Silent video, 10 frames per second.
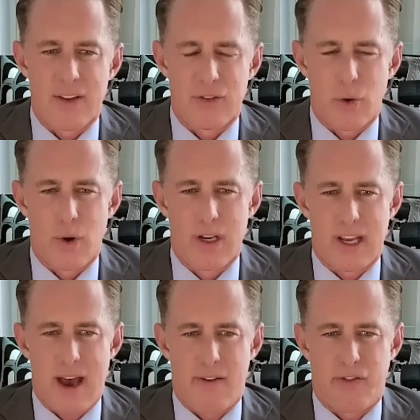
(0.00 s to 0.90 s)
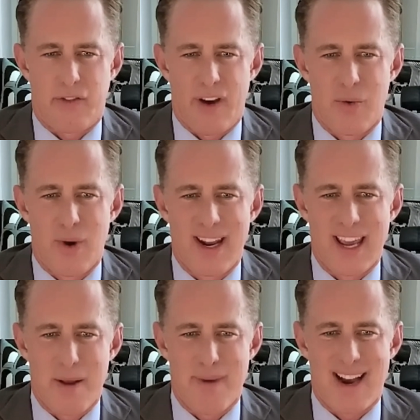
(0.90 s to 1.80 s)
is going to have to find a way to
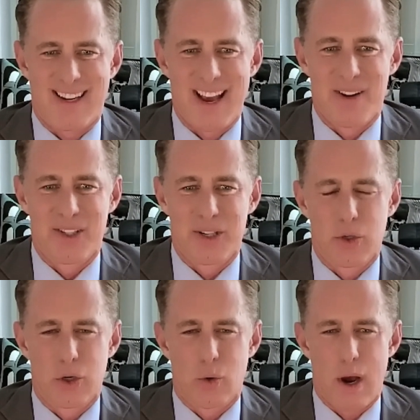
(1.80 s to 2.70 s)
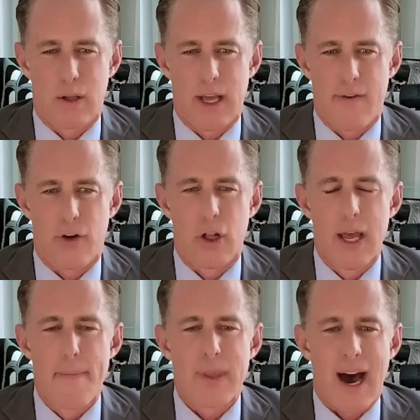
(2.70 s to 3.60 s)
get back down to, to ground level.
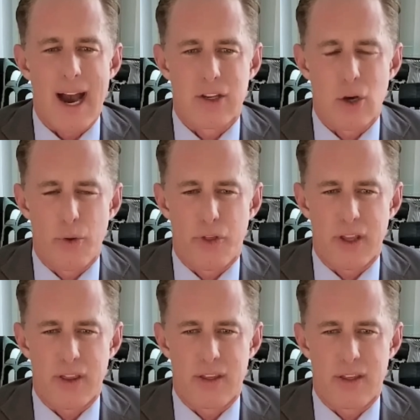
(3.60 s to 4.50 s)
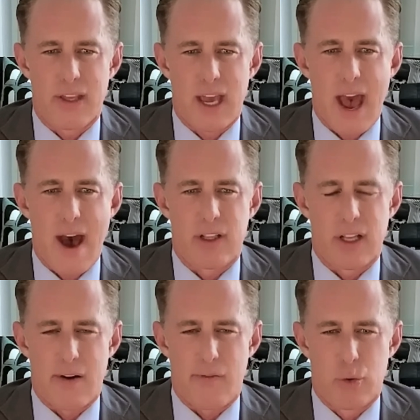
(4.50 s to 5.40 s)
I don't think they have a
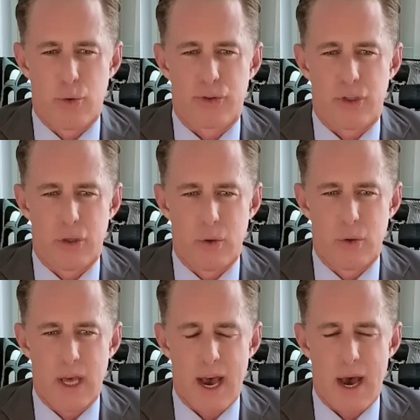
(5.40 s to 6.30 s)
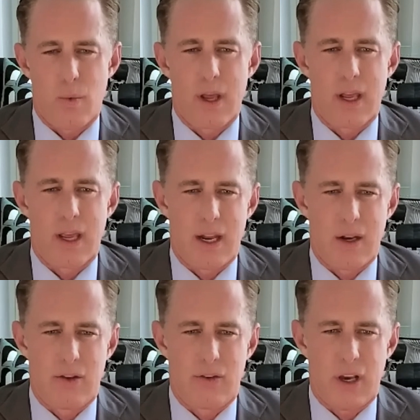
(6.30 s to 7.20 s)
lot of tools to do that. We can get
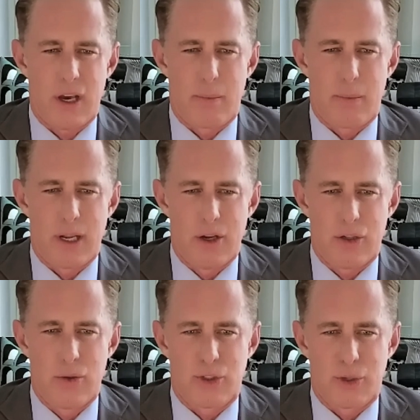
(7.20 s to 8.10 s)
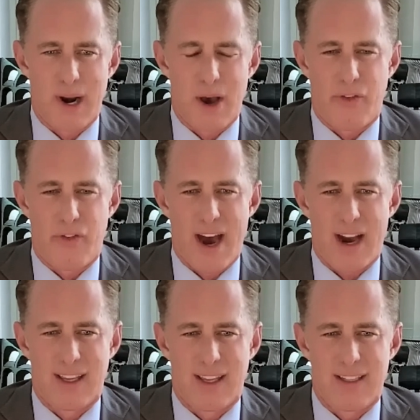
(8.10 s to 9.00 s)
into this later, but issues around the
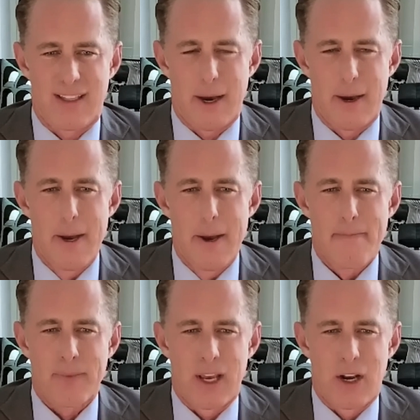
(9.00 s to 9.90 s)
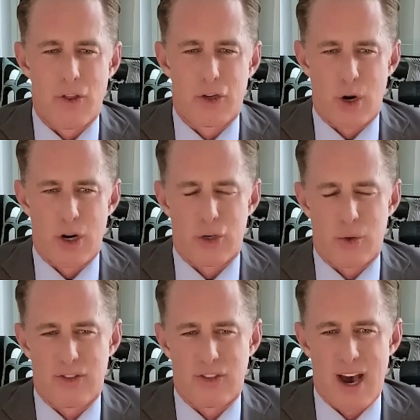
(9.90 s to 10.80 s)
fact that uh, you know the
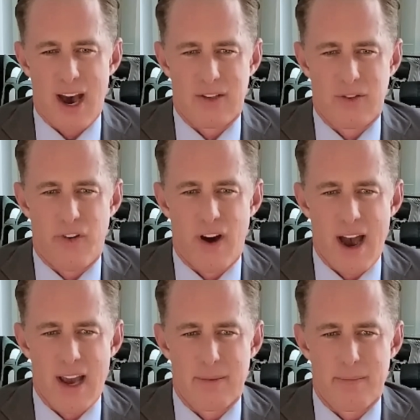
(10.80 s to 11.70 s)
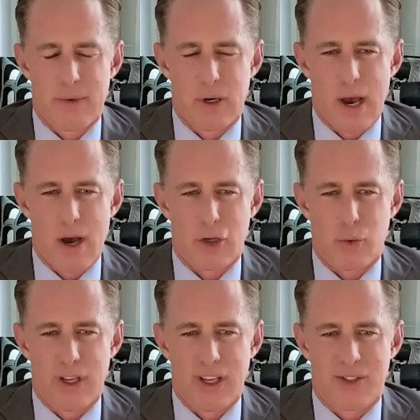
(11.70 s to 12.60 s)
Treasury has got to find a, around a
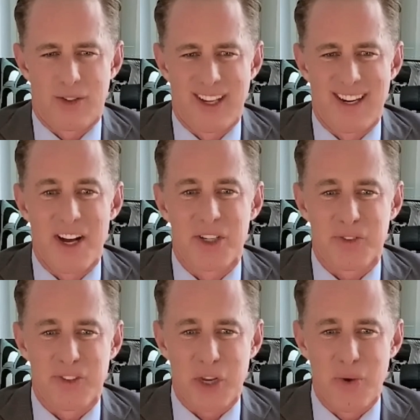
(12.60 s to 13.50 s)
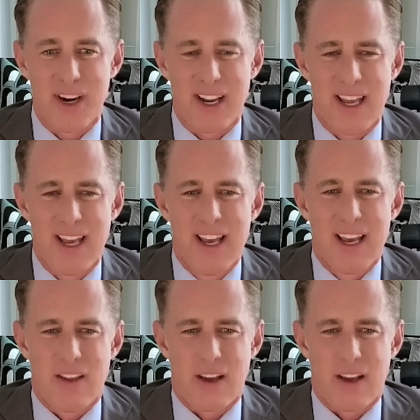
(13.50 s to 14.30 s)
trillion trillion dollars of liquidity in the